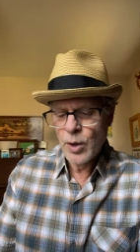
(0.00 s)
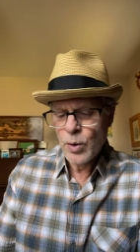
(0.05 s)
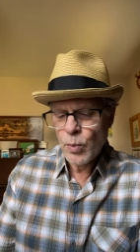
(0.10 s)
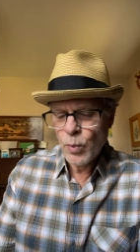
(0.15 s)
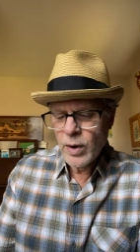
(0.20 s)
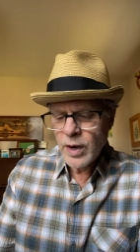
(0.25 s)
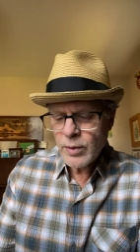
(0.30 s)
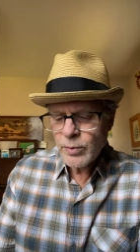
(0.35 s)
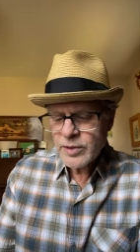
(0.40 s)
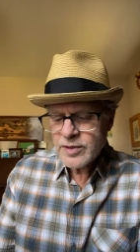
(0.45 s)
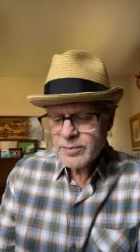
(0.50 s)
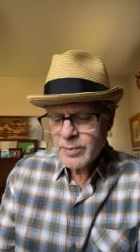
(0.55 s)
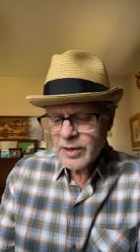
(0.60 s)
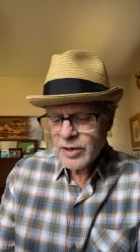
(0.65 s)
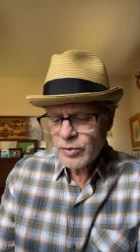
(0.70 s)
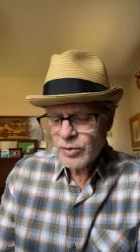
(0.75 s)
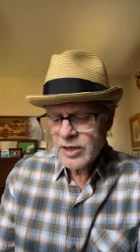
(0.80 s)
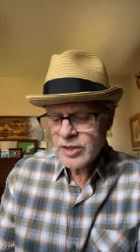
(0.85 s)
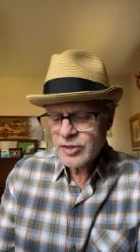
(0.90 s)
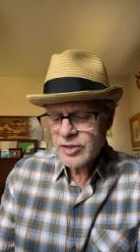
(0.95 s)
Where was my
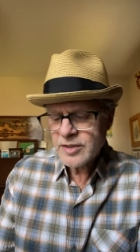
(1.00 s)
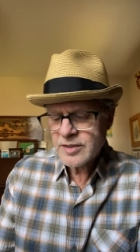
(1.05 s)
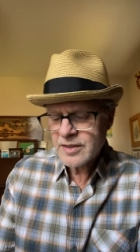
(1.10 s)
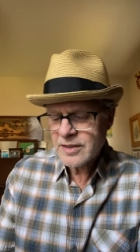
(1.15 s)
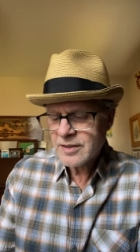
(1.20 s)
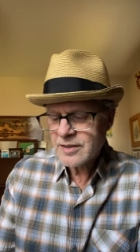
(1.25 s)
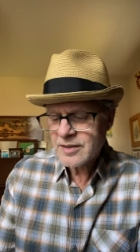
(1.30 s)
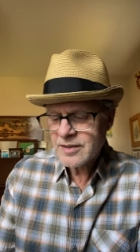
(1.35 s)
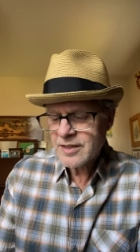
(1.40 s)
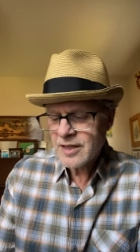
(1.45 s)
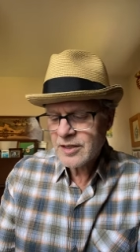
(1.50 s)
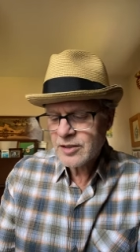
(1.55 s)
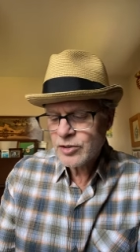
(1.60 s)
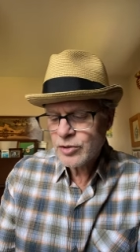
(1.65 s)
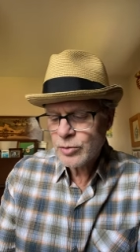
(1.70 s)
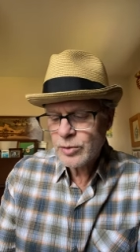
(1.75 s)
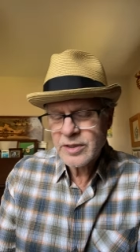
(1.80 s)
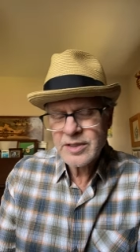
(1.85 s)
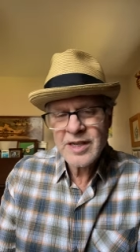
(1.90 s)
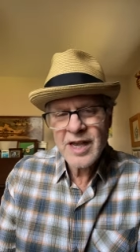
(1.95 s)
gracious consent
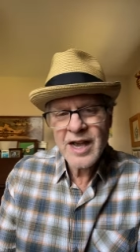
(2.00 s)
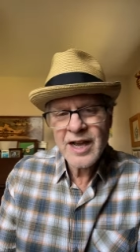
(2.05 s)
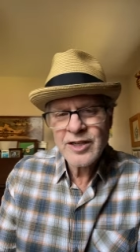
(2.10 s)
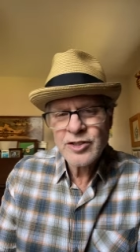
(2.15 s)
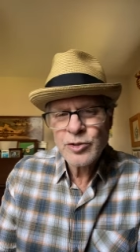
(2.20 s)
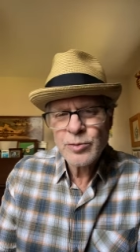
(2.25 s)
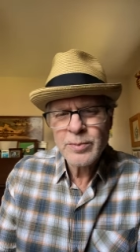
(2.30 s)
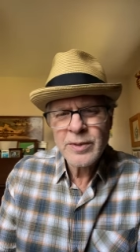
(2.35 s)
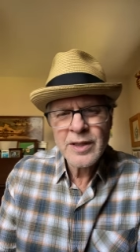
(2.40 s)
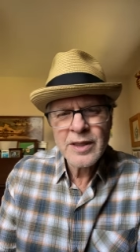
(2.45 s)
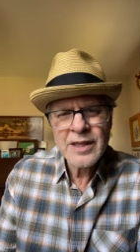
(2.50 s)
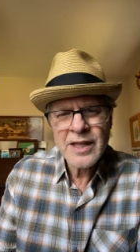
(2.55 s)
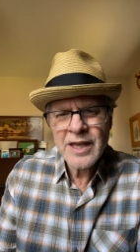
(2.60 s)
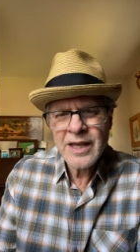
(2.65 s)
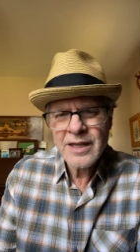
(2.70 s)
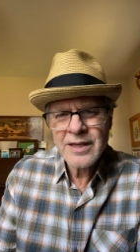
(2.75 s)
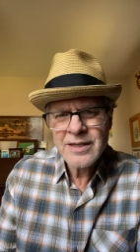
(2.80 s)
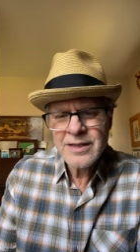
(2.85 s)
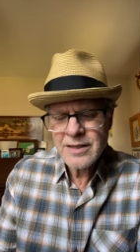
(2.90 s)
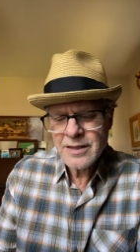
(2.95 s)
to attachment
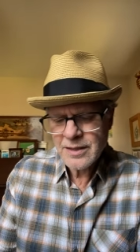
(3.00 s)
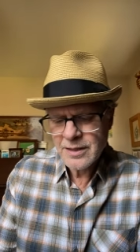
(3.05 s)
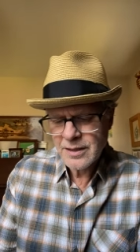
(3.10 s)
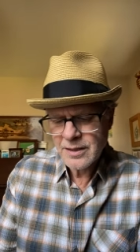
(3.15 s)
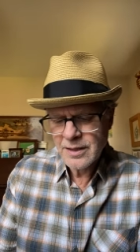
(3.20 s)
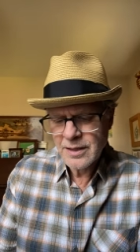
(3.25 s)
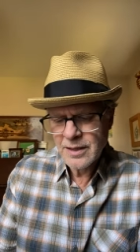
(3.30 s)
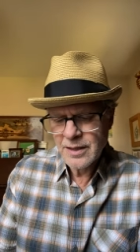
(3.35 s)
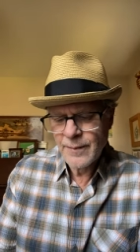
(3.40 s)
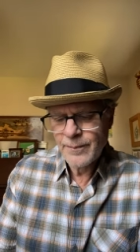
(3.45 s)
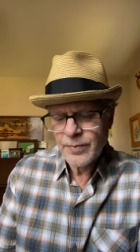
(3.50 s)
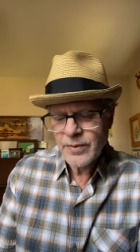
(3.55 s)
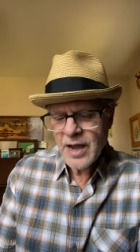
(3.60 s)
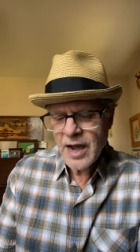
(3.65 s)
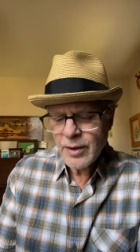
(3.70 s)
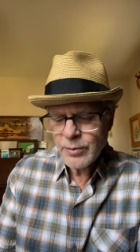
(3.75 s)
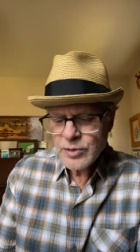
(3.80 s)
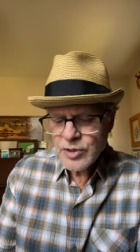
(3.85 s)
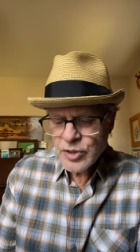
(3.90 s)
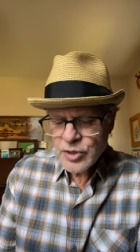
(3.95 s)
then?
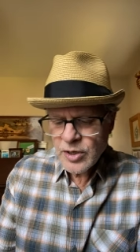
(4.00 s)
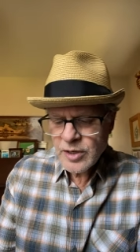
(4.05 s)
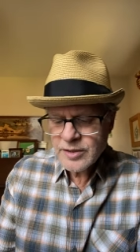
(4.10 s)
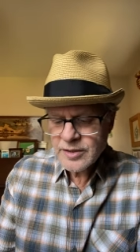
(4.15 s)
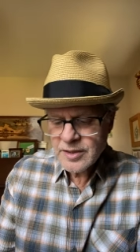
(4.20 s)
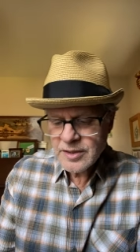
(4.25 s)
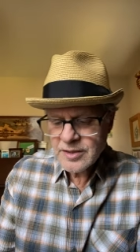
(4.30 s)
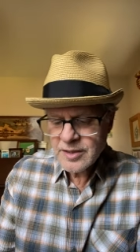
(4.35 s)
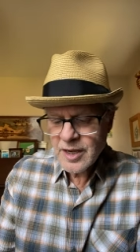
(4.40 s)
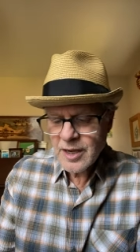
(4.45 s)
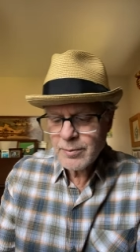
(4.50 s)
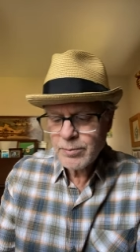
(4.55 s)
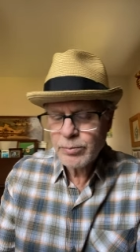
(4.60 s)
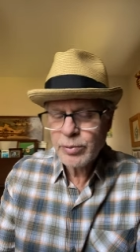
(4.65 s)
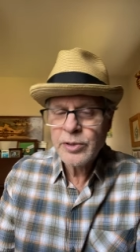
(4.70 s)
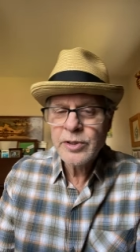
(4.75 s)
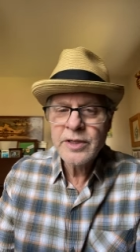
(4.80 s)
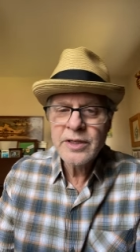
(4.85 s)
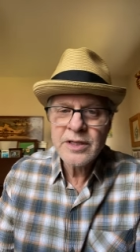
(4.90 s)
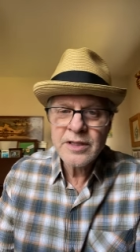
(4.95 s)
I was taught to say,
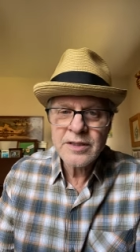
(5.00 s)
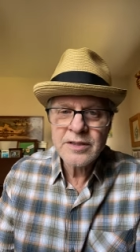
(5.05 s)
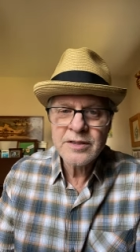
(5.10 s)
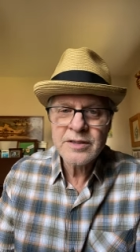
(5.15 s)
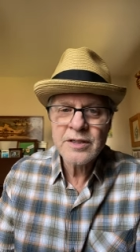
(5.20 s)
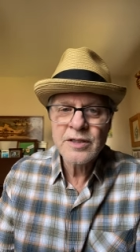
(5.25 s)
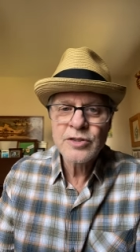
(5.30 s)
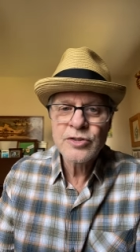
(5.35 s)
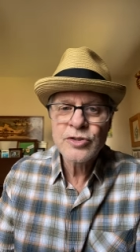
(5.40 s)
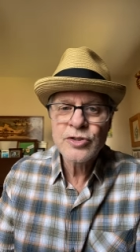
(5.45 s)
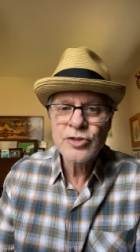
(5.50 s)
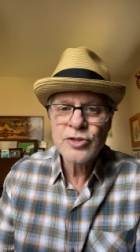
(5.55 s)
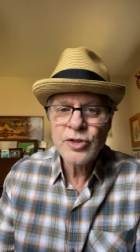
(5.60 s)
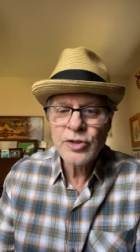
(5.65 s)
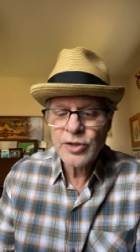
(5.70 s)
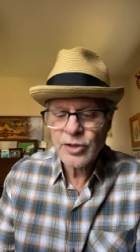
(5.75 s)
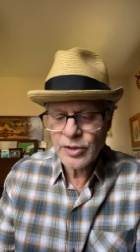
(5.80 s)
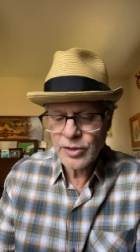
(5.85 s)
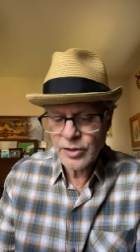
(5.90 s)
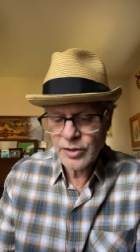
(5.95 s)
Please,
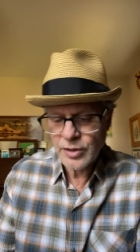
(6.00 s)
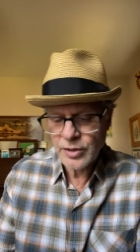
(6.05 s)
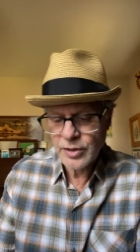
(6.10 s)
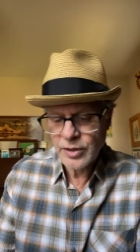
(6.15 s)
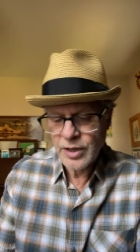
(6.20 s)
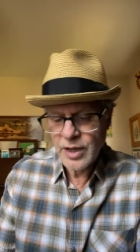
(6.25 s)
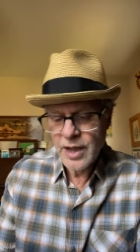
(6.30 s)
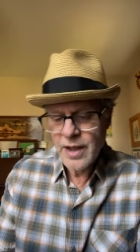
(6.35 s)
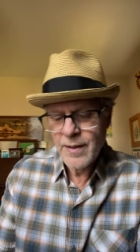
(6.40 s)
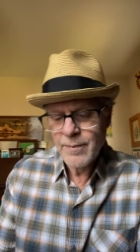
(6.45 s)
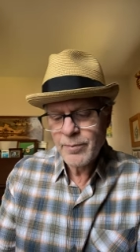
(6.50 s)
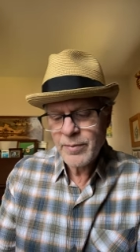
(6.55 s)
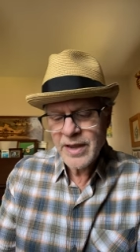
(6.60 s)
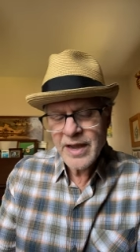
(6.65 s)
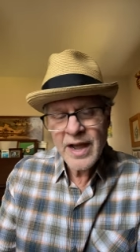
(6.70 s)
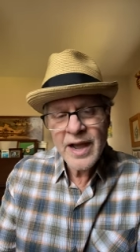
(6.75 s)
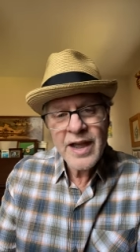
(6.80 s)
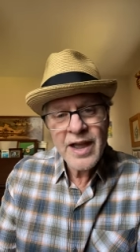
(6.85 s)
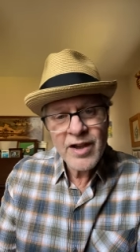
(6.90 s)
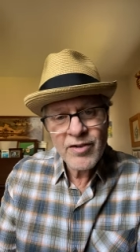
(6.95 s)
sir, may
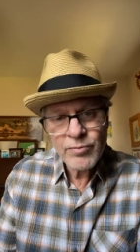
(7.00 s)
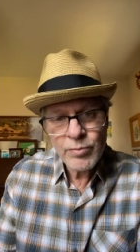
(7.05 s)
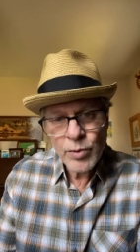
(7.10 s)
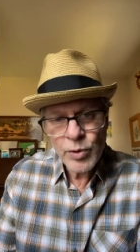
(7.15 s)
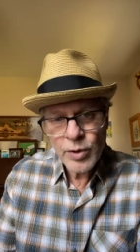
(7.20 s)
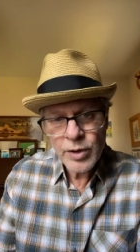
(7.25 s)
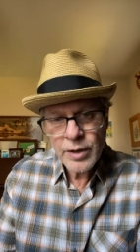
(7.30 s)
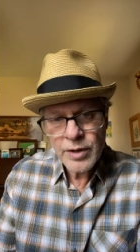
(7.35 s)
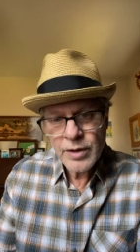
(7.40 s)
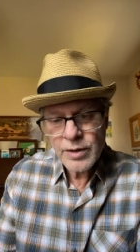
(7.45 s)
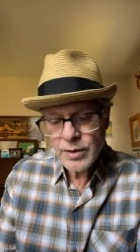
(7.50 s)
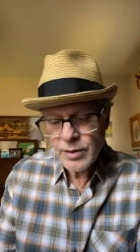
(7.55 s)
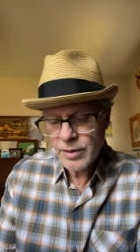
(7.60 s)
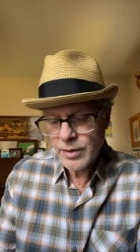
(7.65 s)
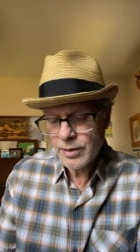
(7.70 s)
I have more?